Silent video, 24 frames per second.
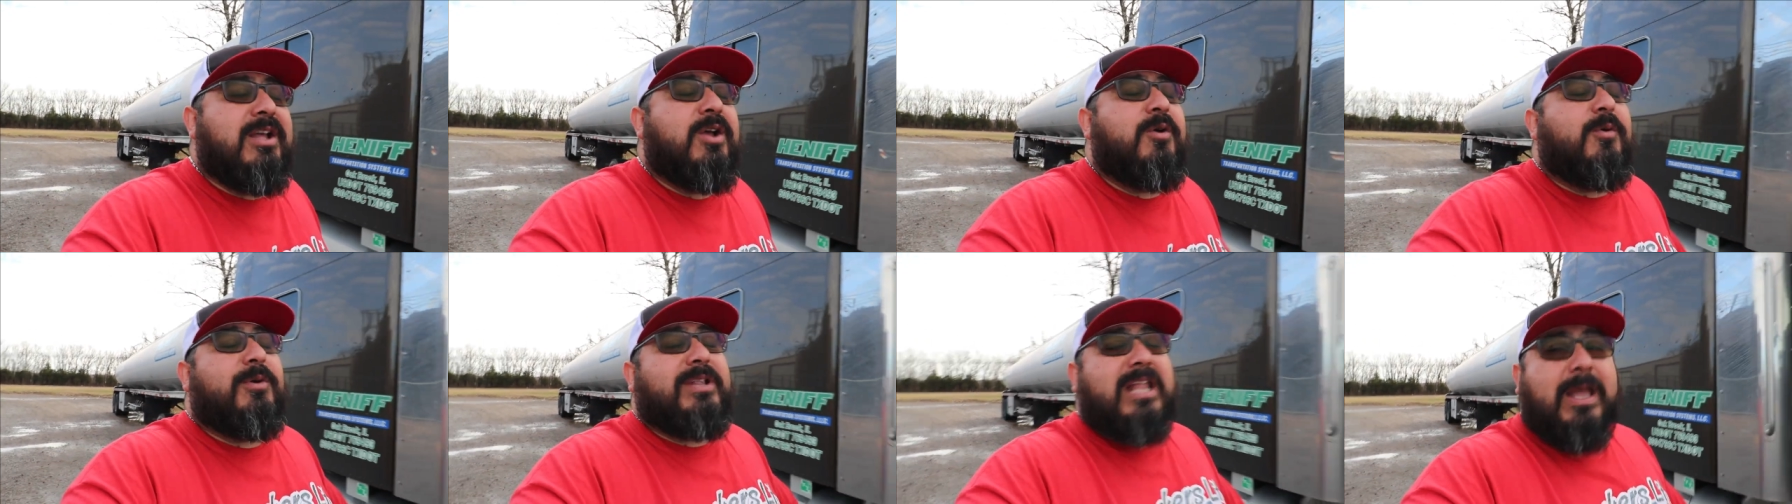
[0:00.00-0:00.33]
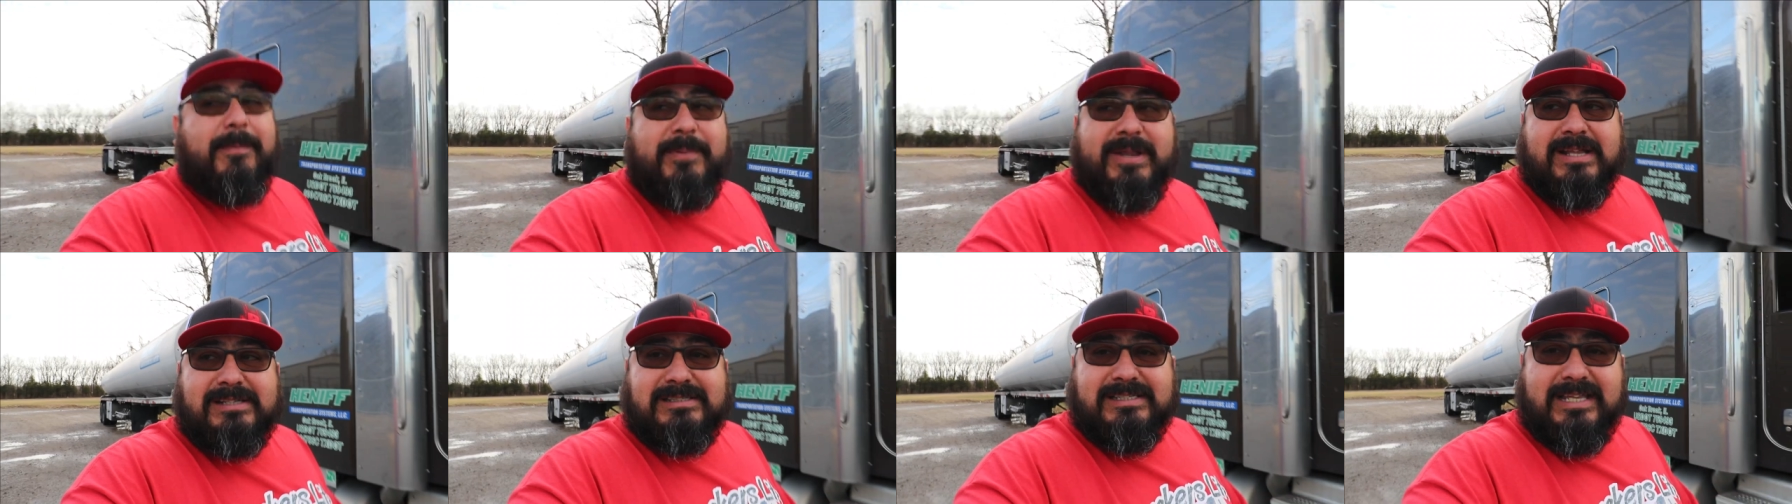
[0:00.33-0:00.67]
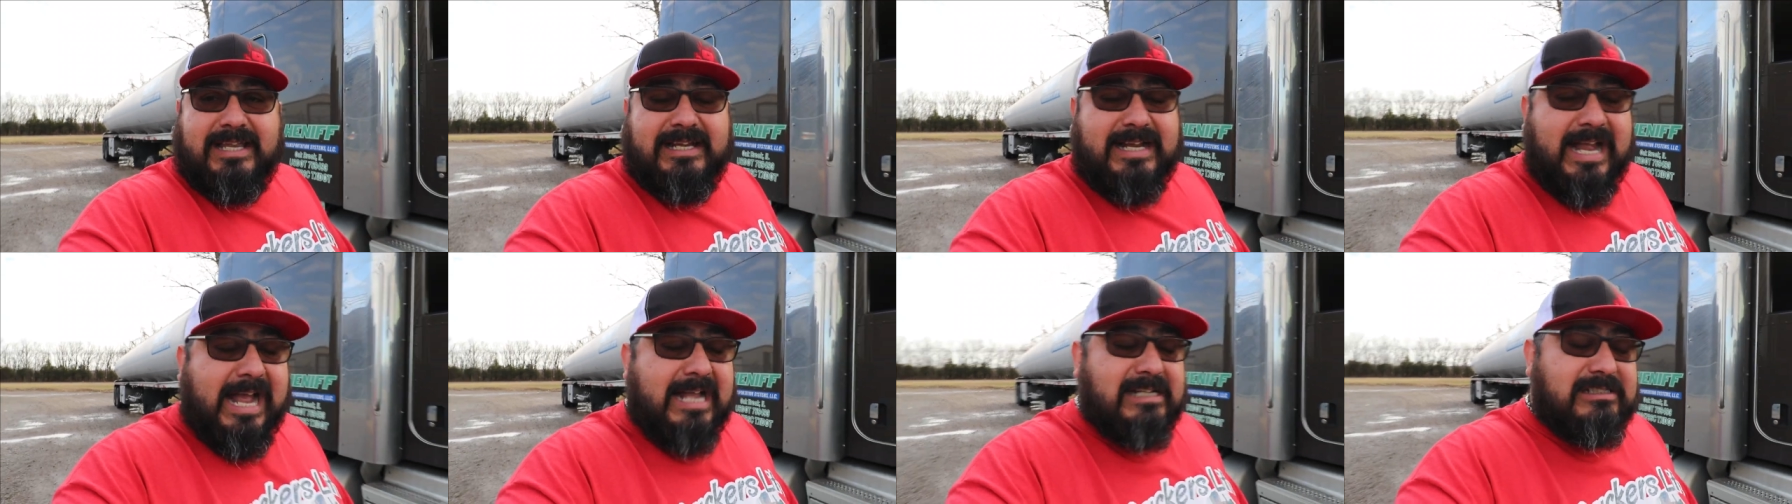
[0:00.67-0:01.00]
With that being
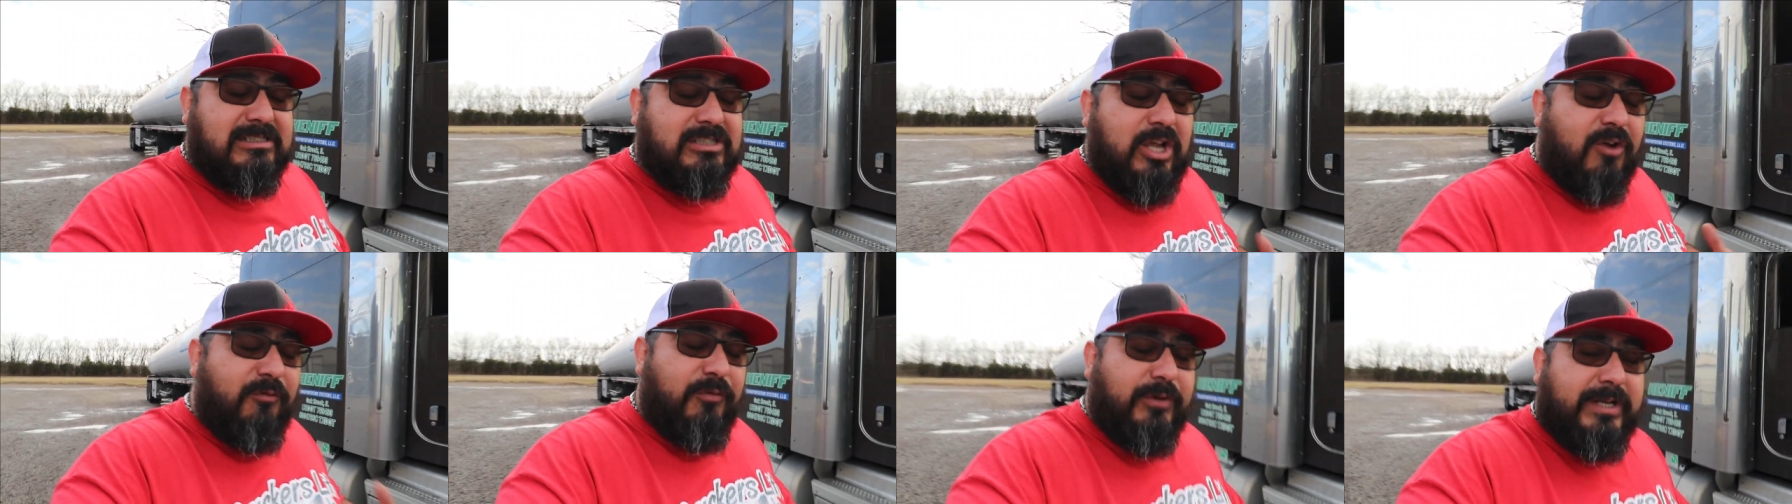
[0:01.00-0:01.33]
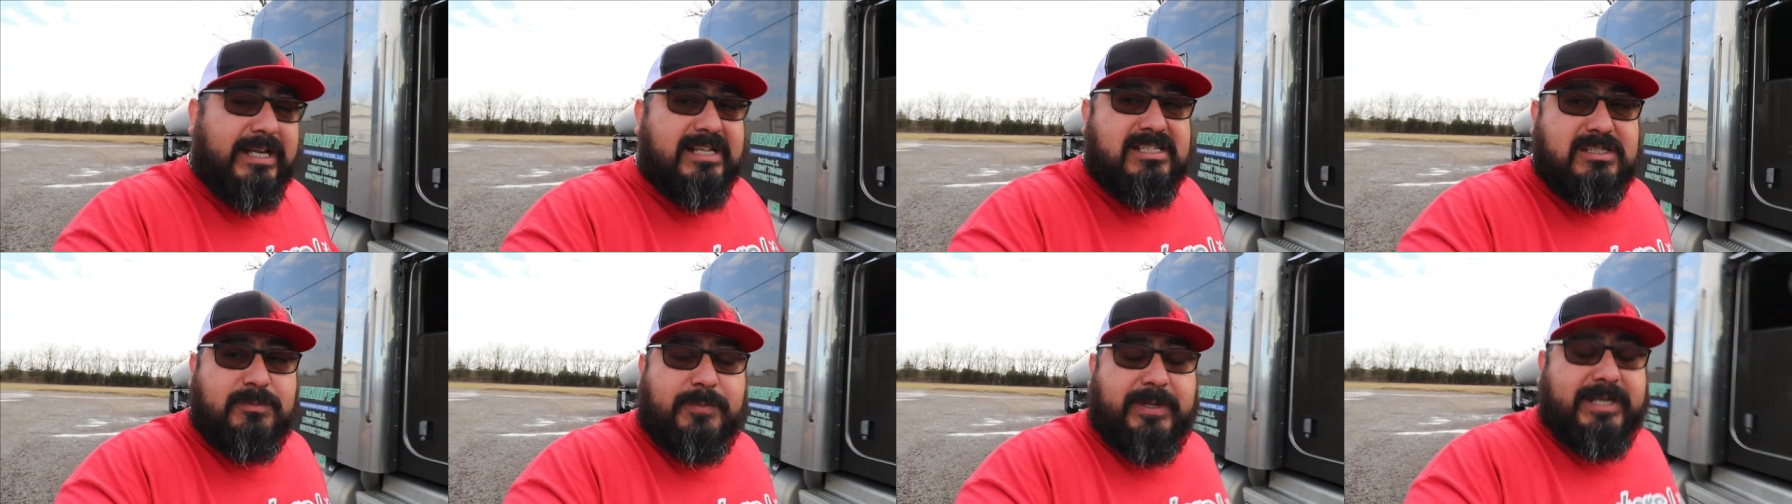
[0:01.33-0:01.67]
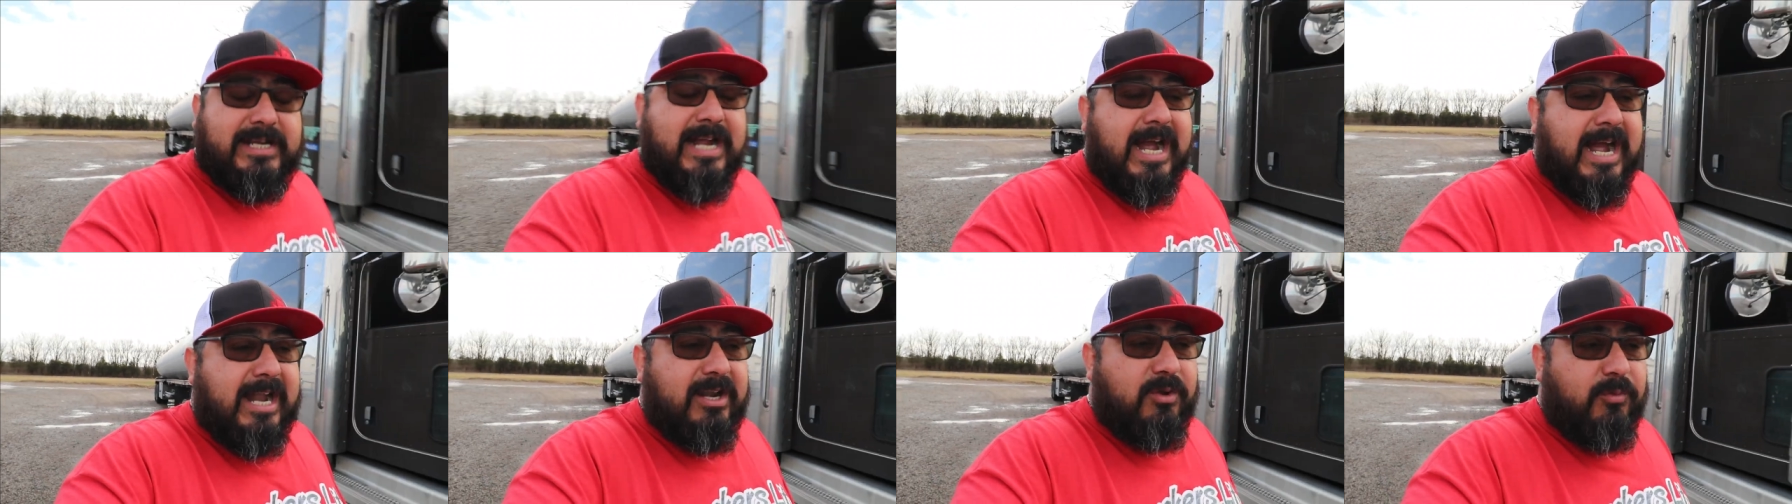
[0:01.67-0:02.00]
said, guys, don't forget to be
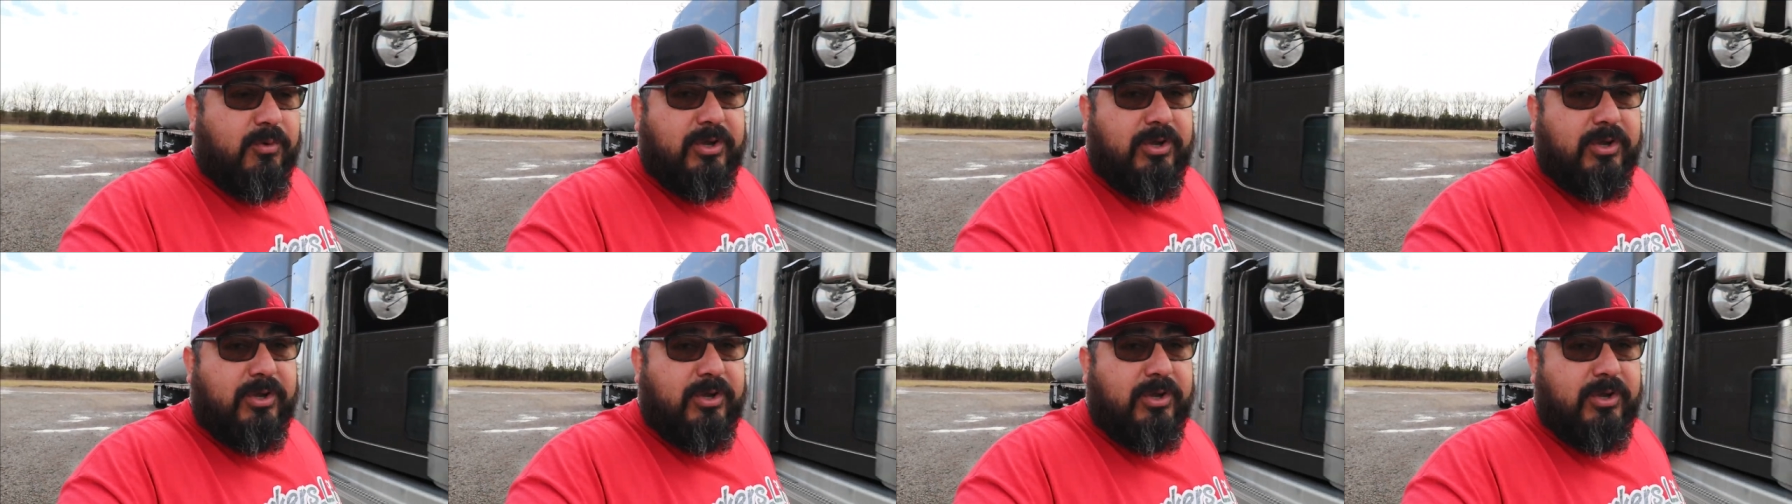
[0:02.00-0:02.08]
kind